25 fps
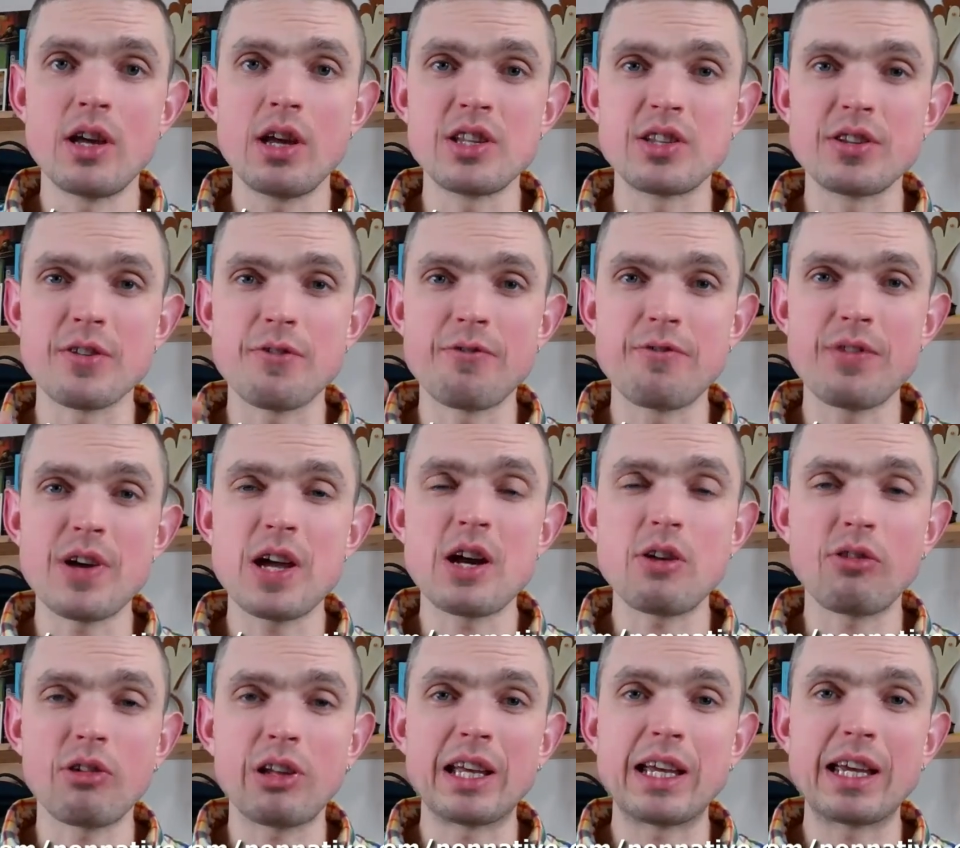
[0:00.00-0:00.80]
It's a
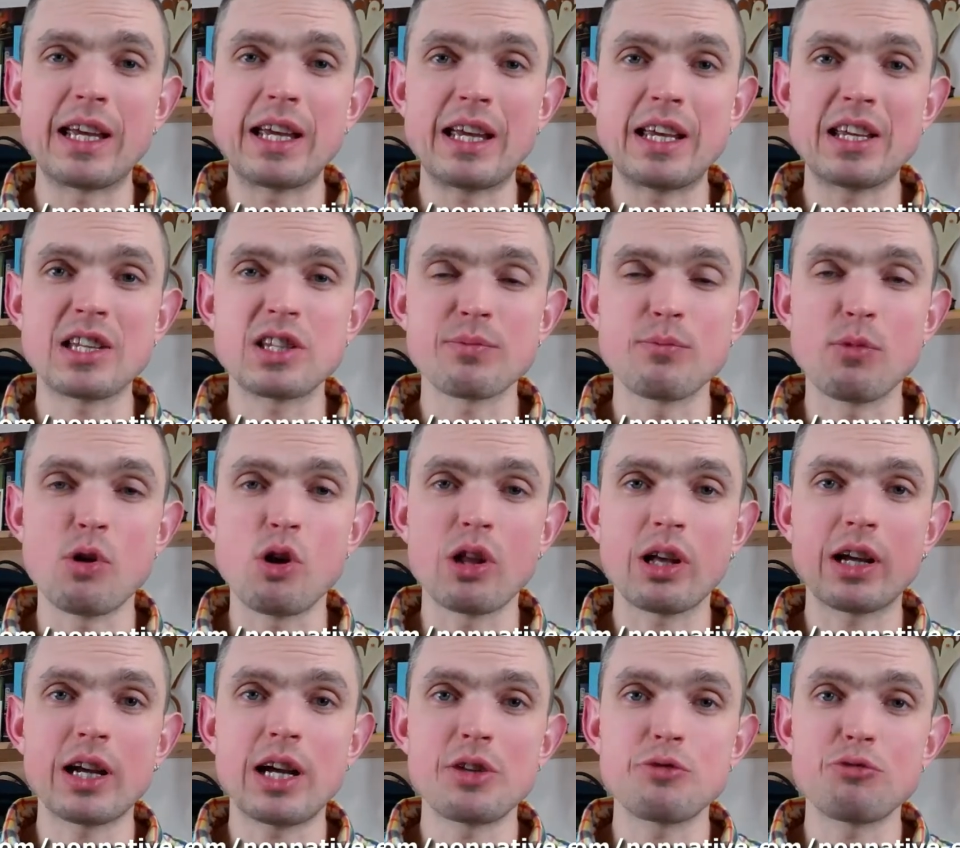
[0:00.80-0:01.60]
fairly
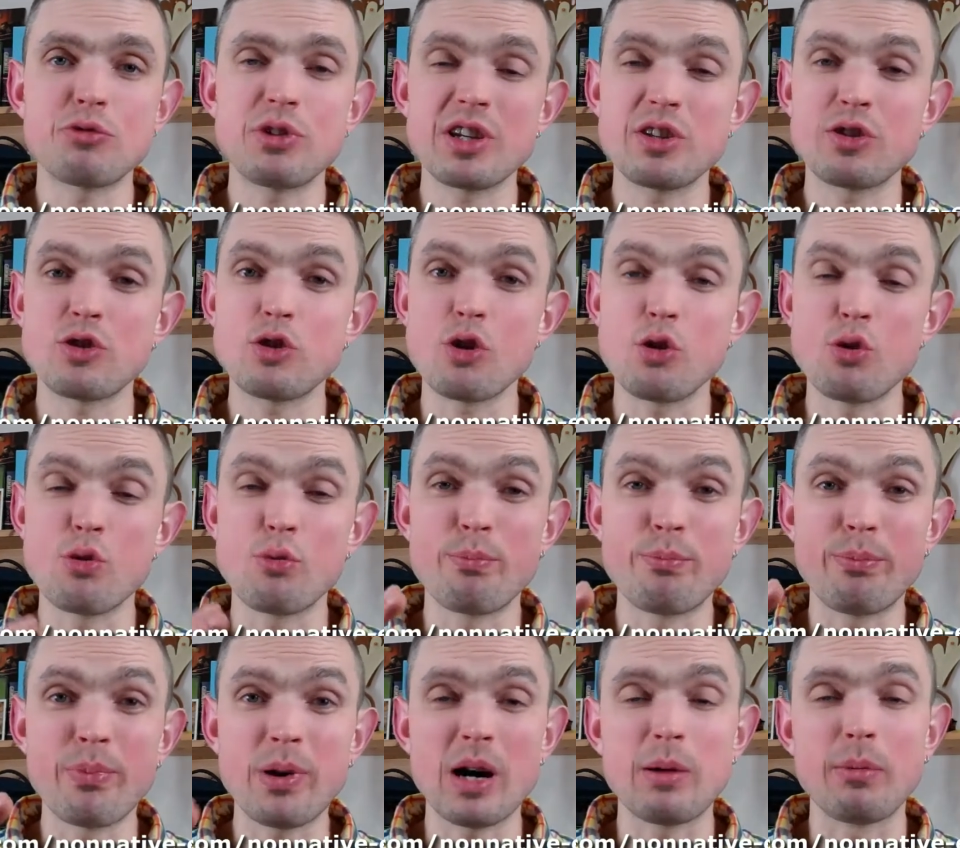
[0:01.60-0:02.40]
small country, so
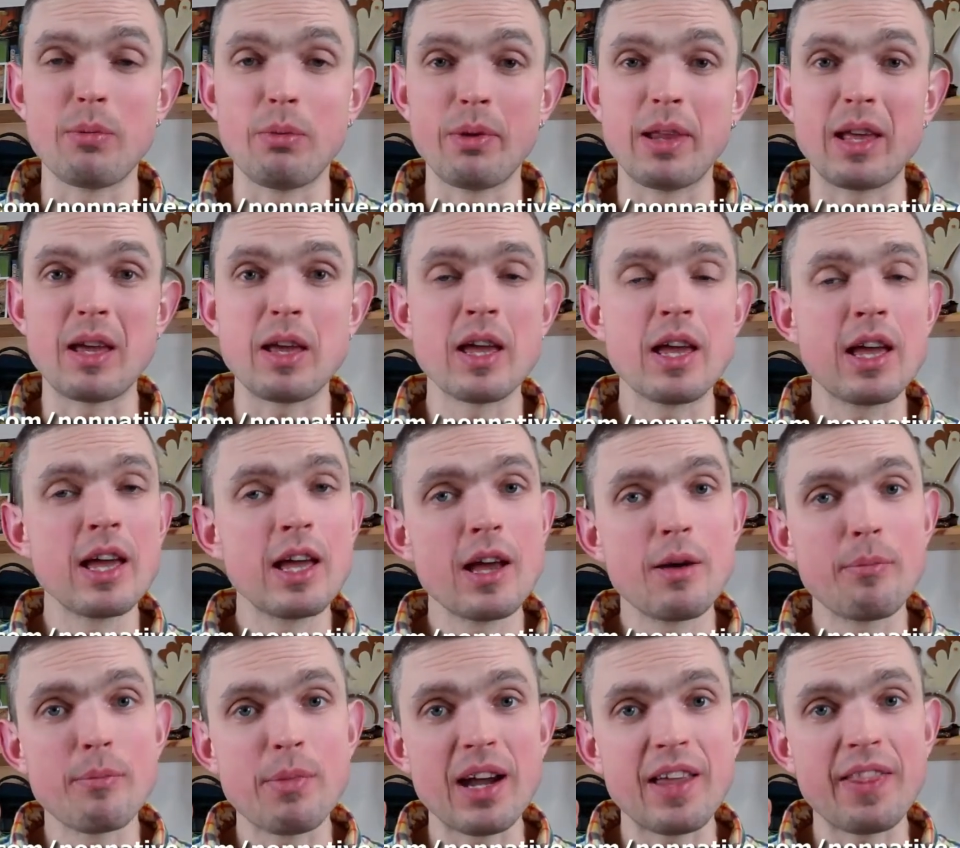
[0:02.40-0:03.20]
you probably
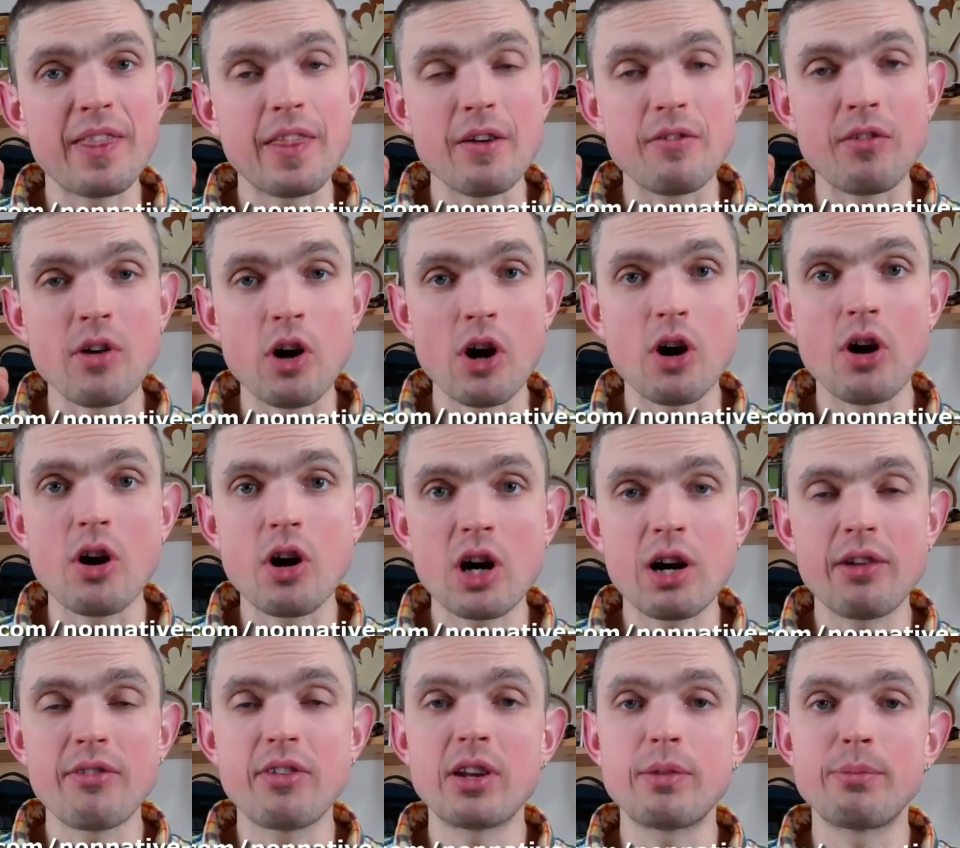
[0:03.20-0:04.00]
mightn't have
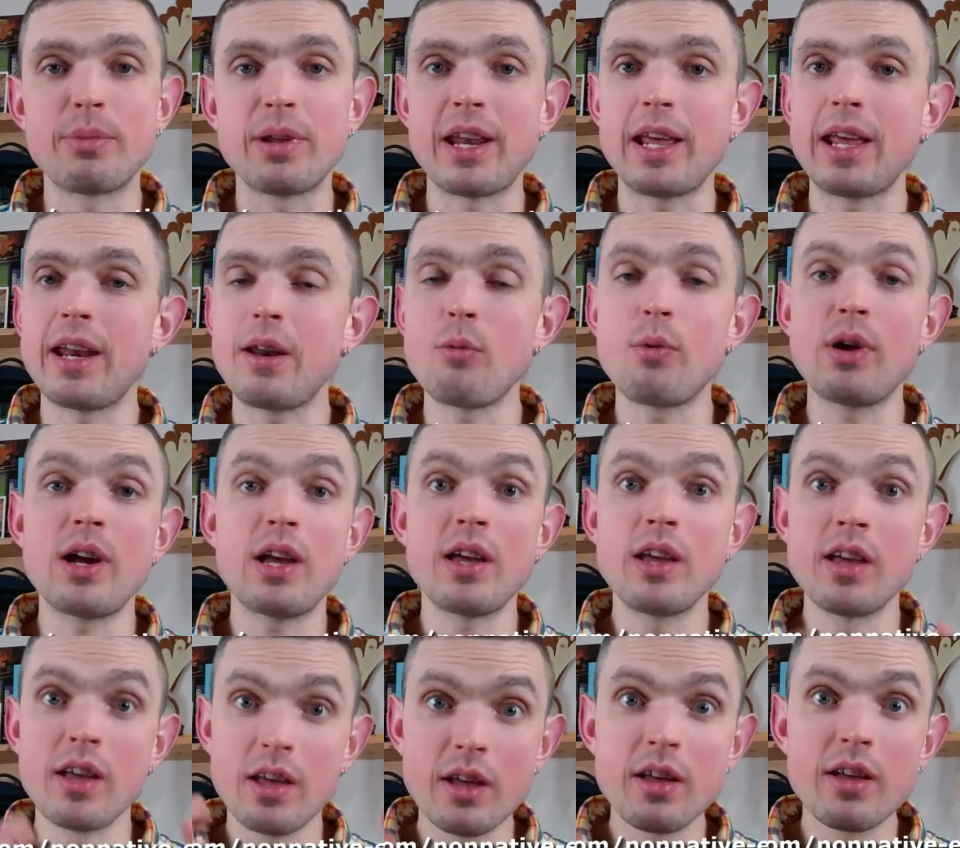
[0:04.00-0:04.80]
heard of it. But
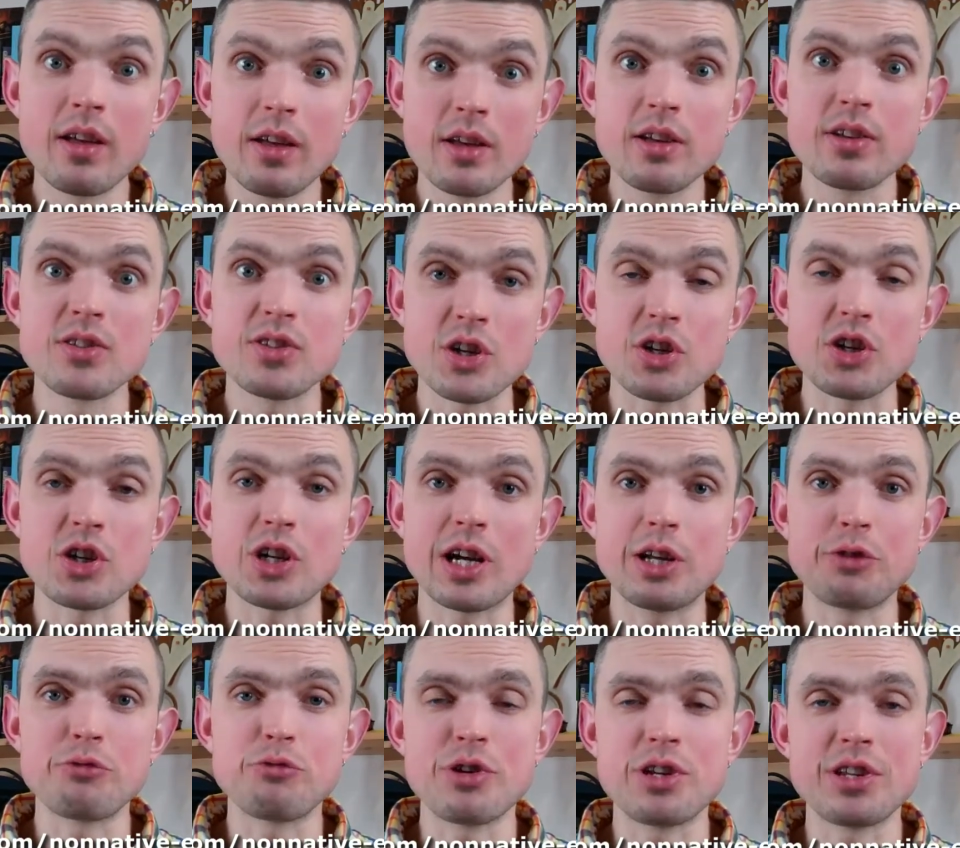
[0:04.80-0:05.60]
anyway, such a
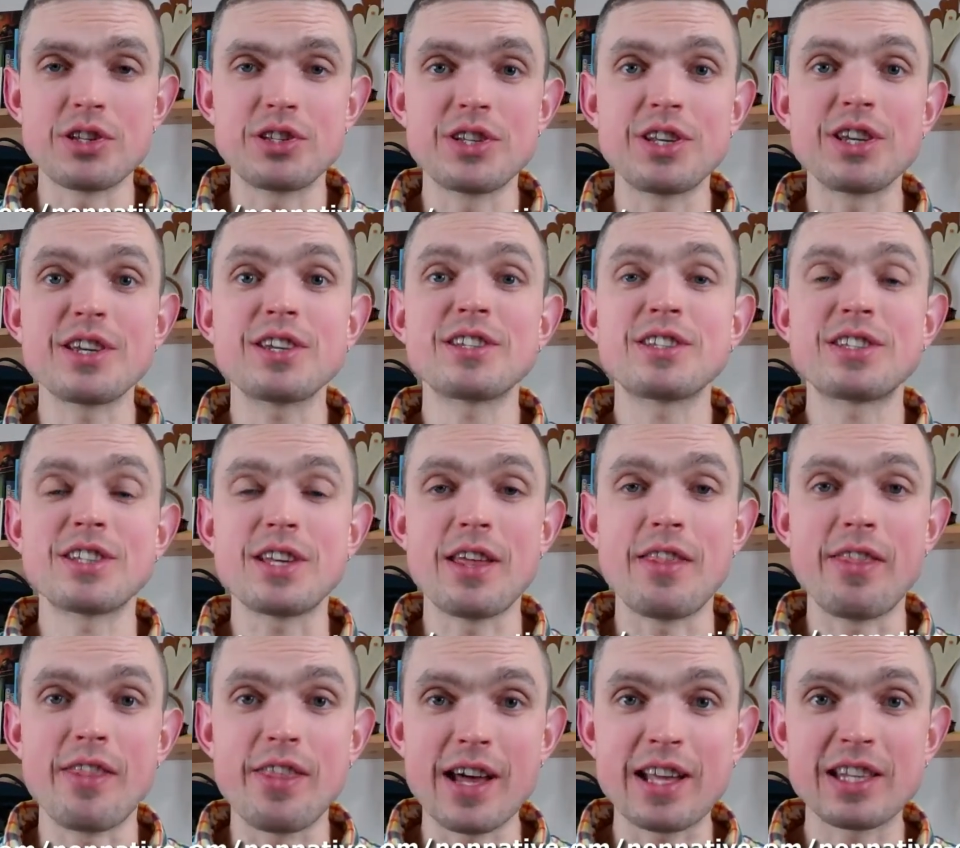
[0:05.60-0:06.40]
country exists,
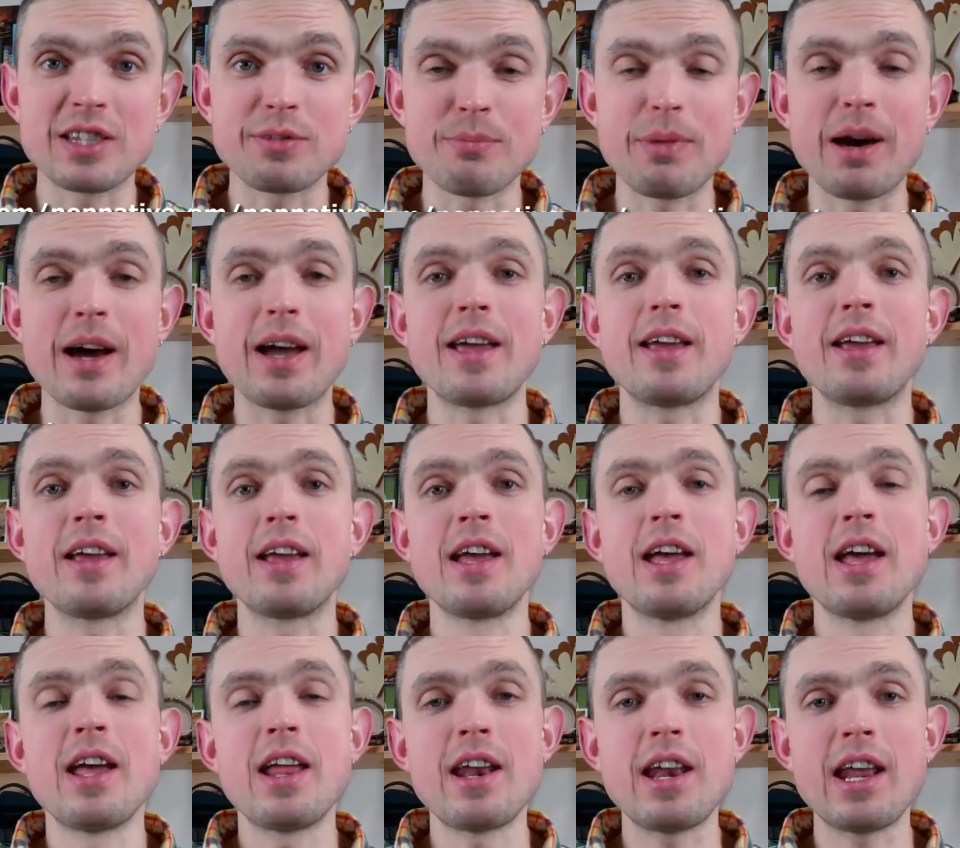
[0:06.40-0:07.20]
and that's my
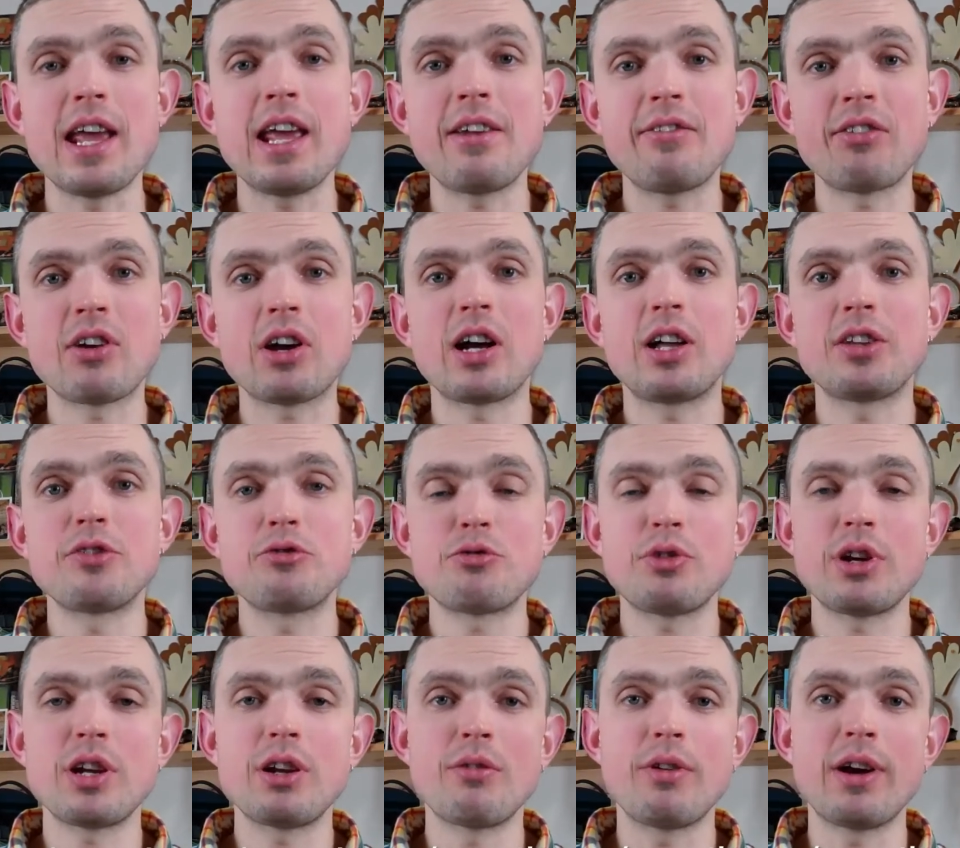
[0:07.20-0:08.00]
native
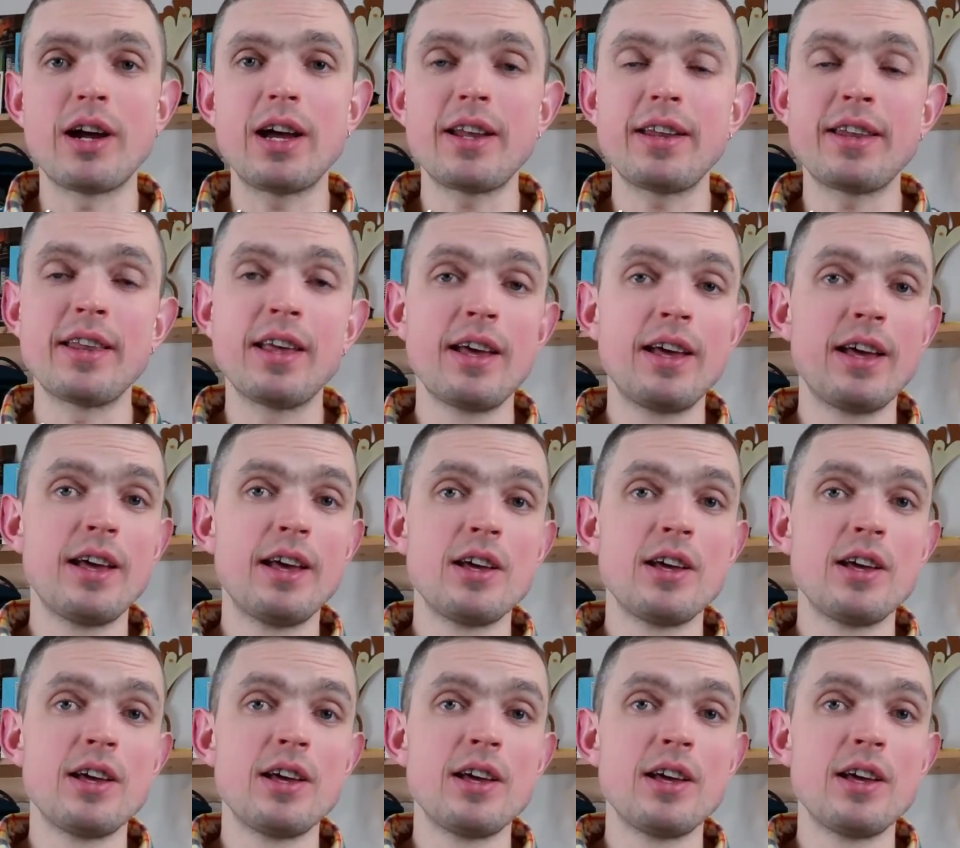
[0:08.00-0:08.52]
country, right?